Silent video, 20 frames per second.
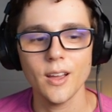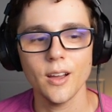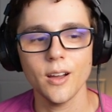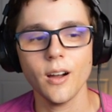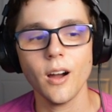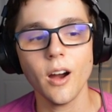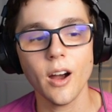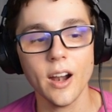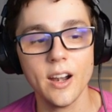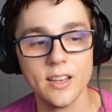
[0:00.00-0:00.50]

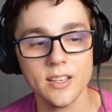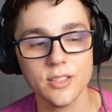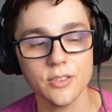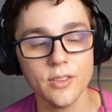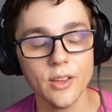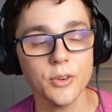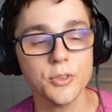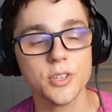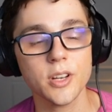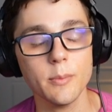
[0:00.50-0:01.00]
Alrighty, so
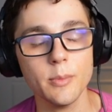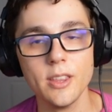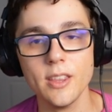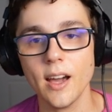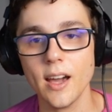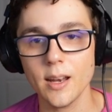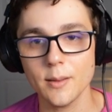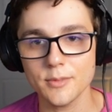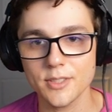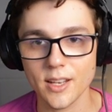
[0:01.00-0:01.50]
those are going to be the
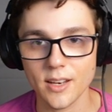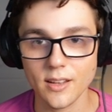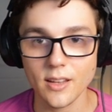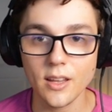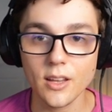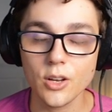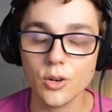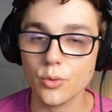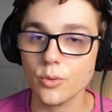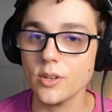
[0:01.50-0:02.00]
items that
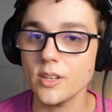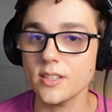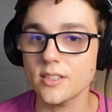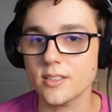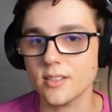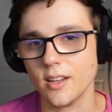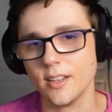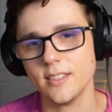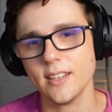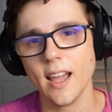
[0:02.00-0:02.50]
increase
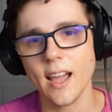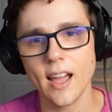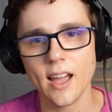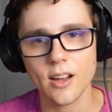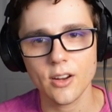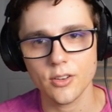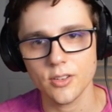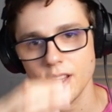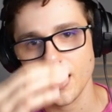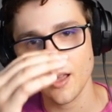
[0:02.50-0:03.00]
attack
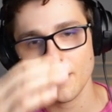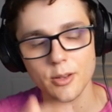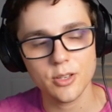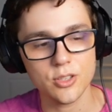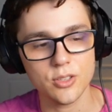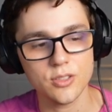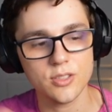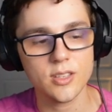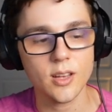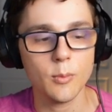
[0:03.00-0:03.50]
or damage
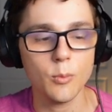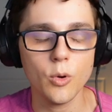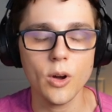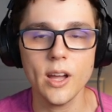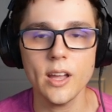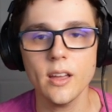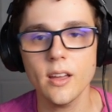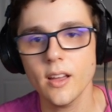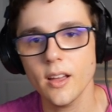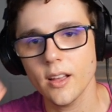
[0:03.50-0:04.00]
in some
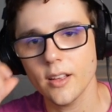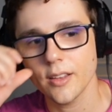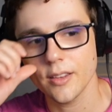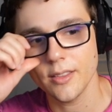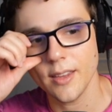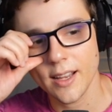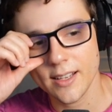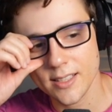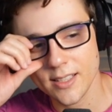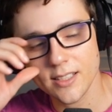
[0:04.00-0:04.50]
way.
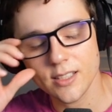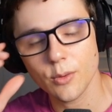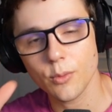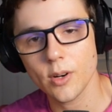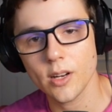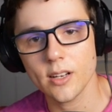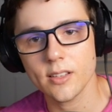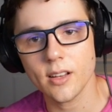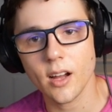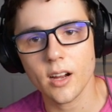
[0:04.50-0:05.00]
Next things that we're
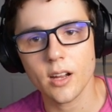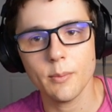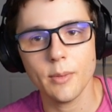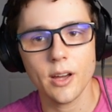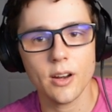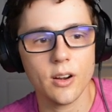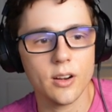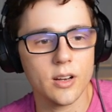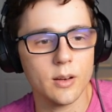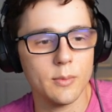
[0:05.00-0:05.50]
going to talk
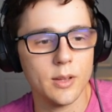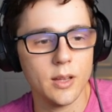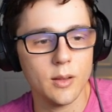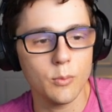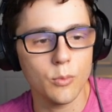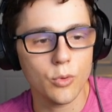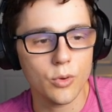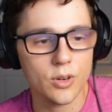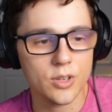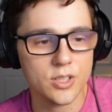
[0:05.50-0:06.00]
about are going to be
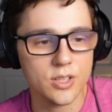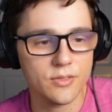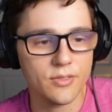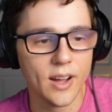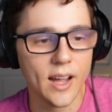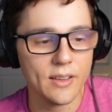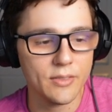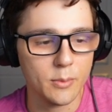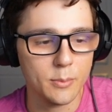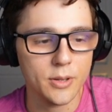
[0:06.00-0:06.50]
more
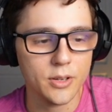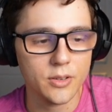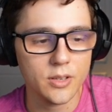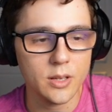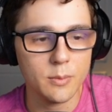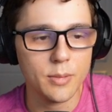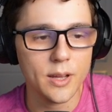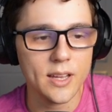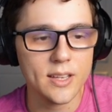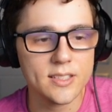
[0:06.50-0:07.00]
survivability
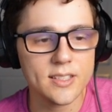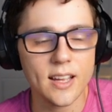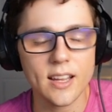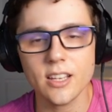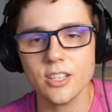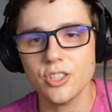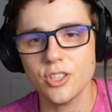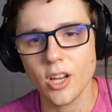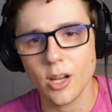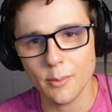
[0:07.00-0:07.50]
based. I
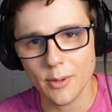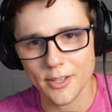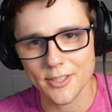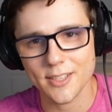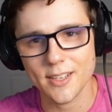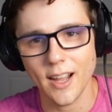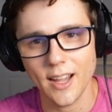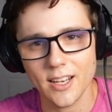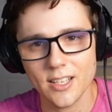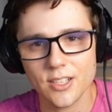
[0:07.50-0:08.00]
guess Shell Bell's
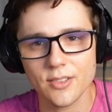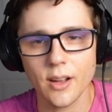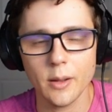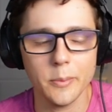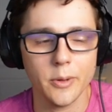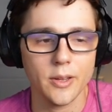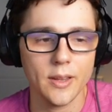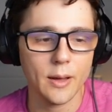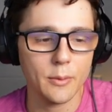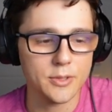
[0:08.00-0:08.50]
kind of
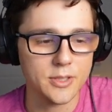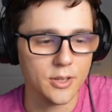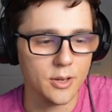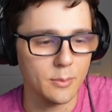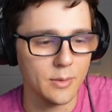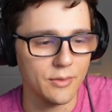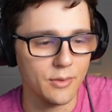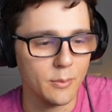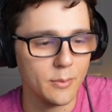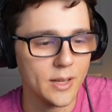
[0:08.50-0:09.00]
survivability. That one's a little
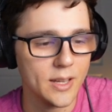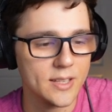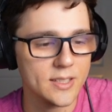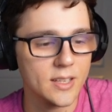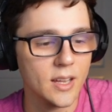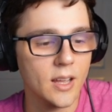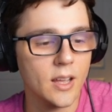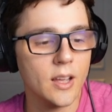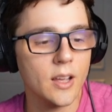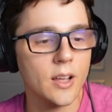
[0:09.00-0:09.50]
bit of a mix.
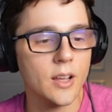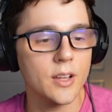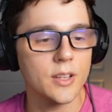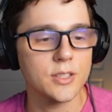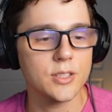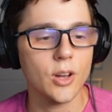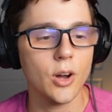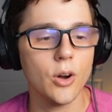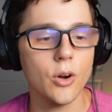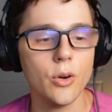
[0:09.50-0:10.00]

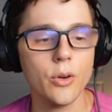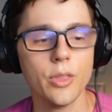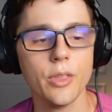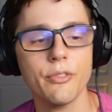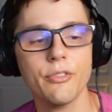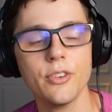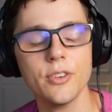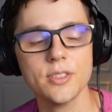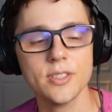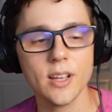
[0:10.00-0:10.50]
So the
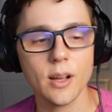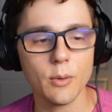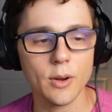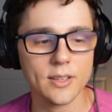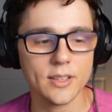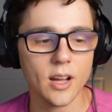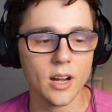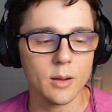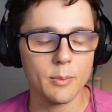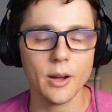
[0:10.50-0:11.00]
first thing I want to
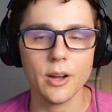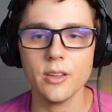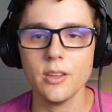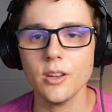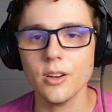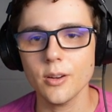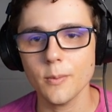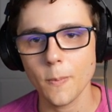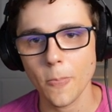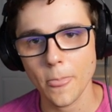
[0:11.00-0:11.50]
talk about
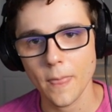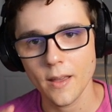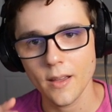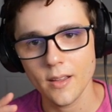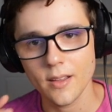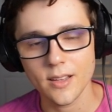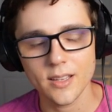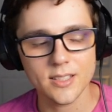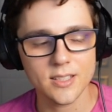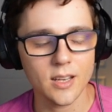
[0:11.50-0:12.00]
here
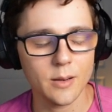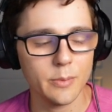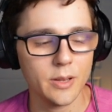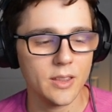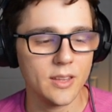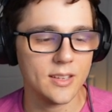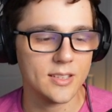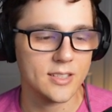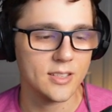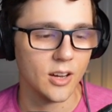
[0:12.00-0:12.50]
is going to be
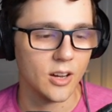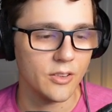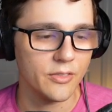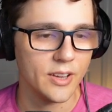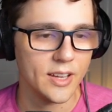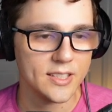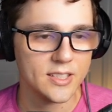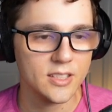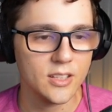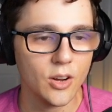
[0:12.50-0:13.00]
the Assault
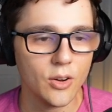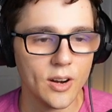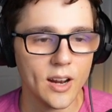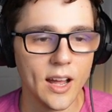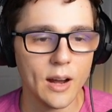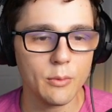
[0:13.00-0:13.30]
Vest. And I